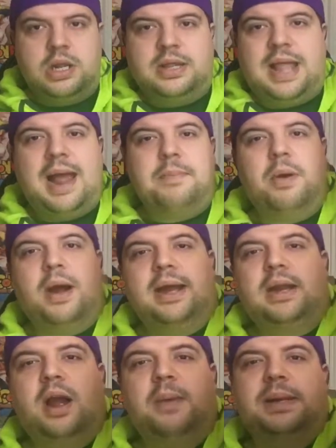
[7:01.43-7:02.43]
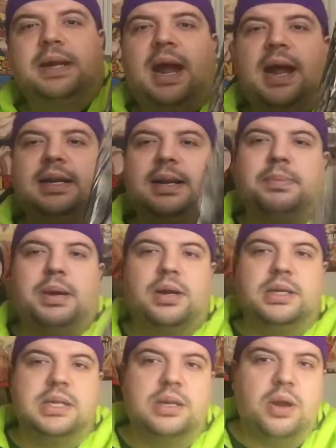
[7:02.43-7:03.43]
That might come in handy
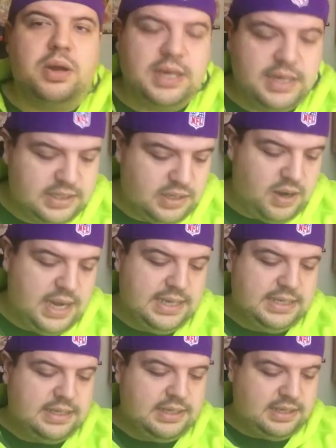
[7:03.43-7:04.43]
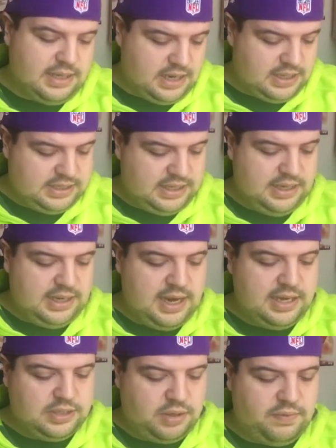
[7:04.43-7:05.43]
because a lot of these guys I see in
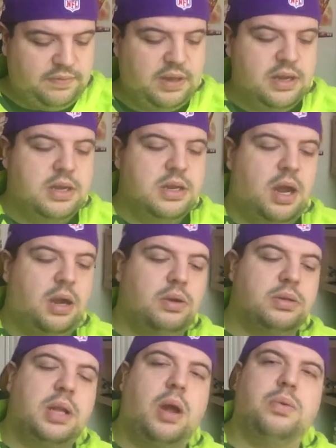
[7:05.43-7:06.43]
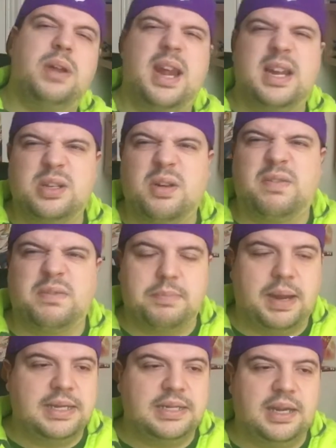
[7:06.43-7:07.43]
Airsoft, I got told Airsoft
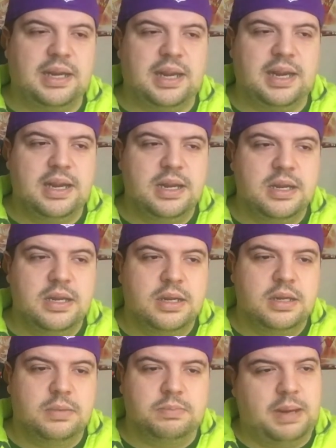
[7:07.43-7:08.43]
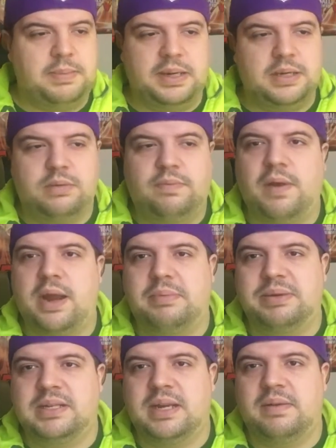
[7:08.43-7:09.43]
basically maybe
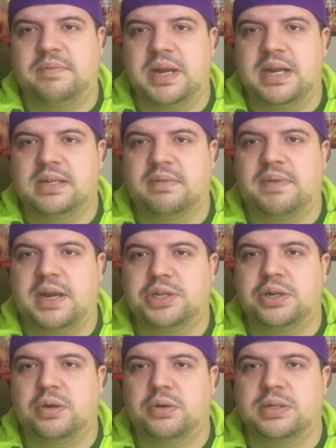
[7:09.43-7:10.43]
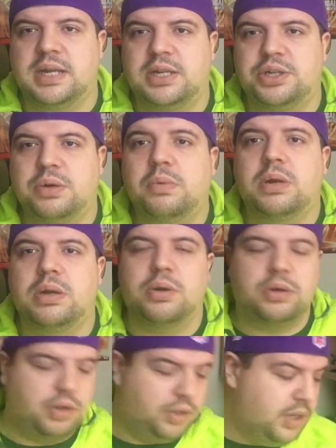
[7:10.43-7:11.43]
30% of it is a fashion contest. You want to
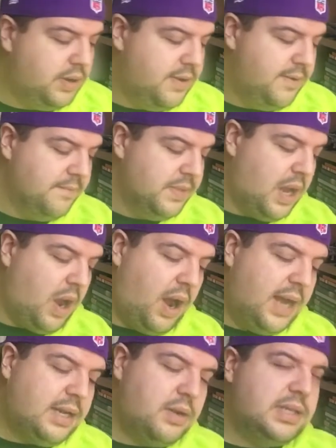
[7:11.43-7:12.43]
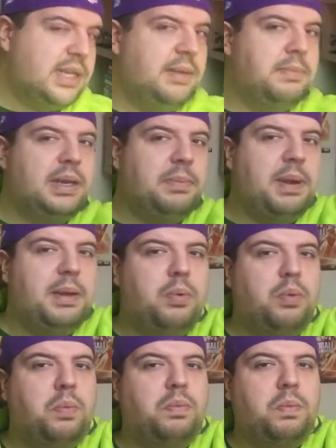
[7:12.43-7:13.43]
look good. I don't see many
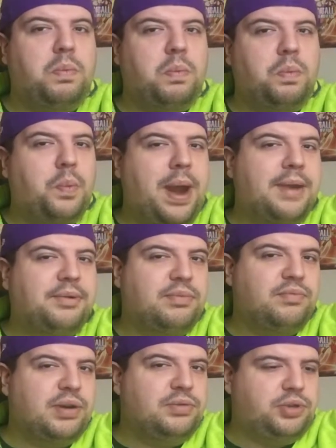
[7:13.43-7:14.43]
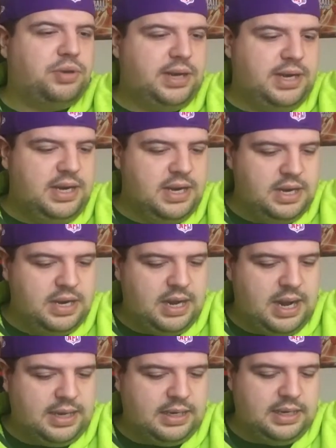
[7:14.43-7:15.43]
people wearing Realtree,
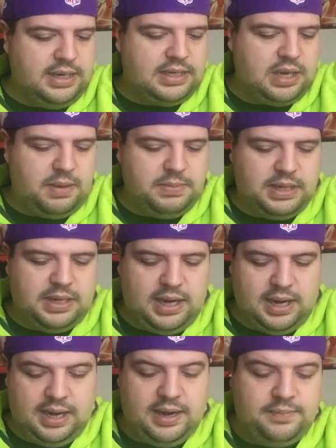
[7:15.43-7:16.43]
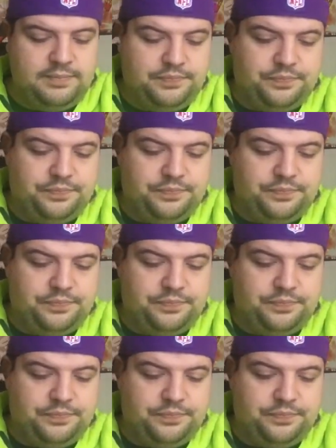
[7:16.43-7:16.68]
and at this time of the year